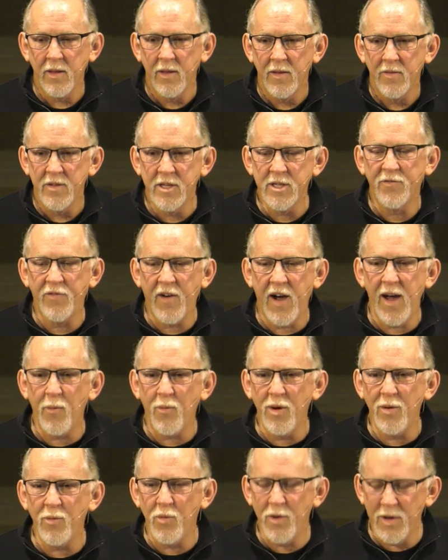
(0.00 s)

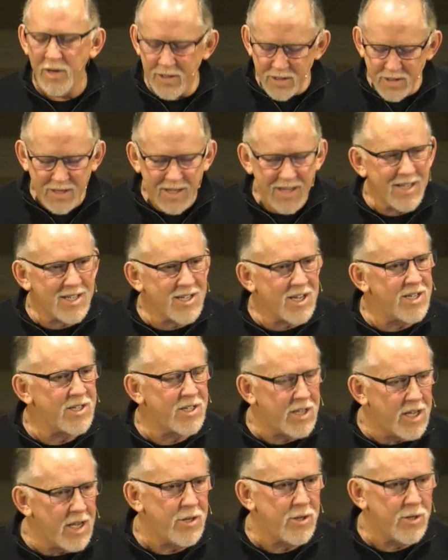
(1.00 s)
It
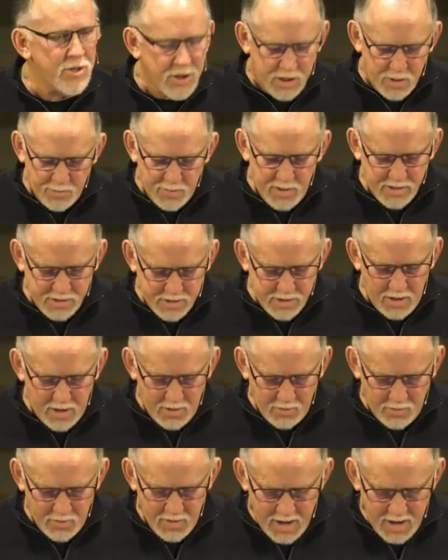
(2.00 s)
continues to be
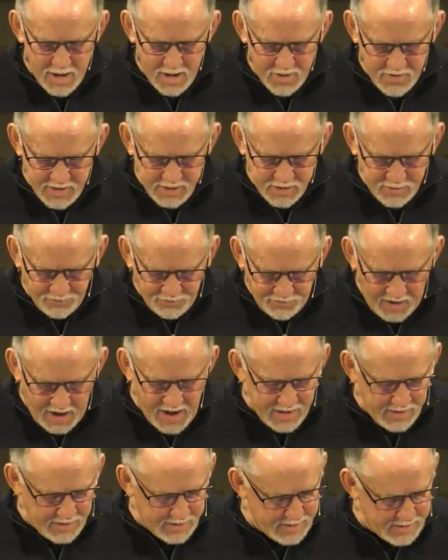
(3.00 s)
so. This
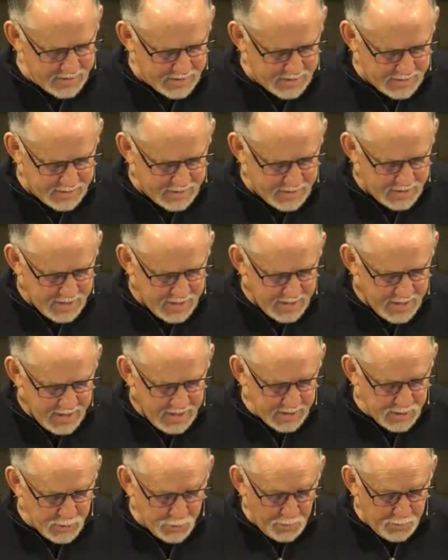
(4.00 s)
violence,
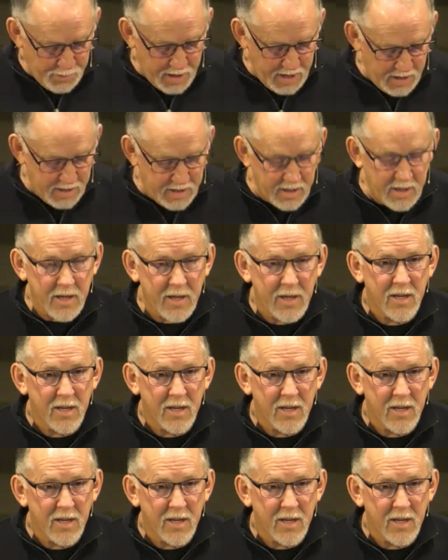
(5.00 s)
it's repeated.